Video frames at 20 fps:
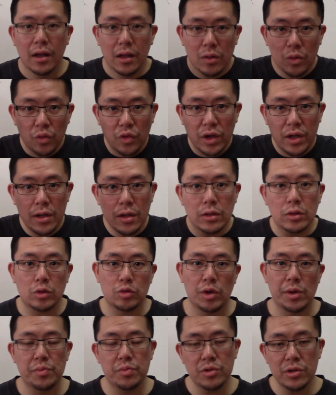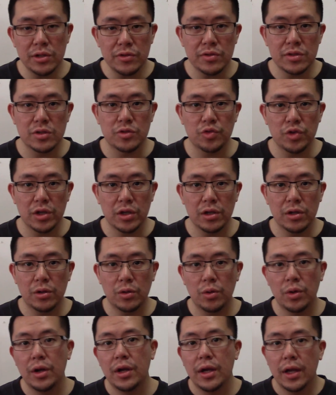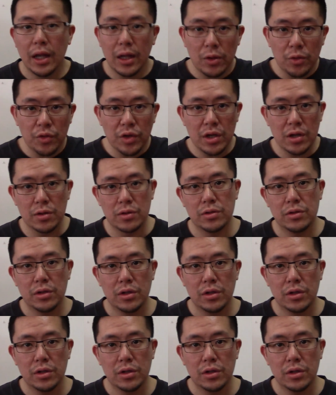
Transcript: Go over here to watch my previous video, and go over here.